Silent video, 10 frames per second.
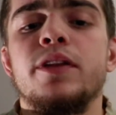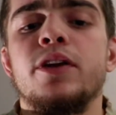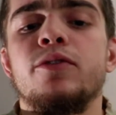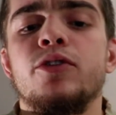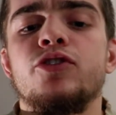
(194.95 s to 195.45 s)

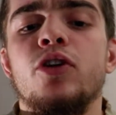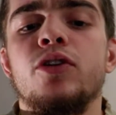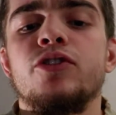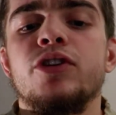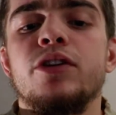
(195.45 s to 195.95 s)
there for
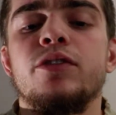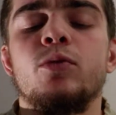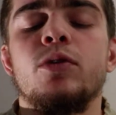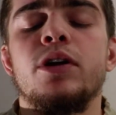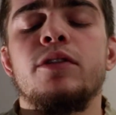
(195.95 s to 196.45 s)
charging
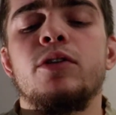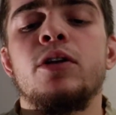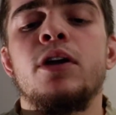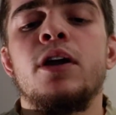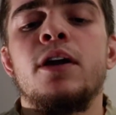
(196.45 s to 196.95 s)
and whatever.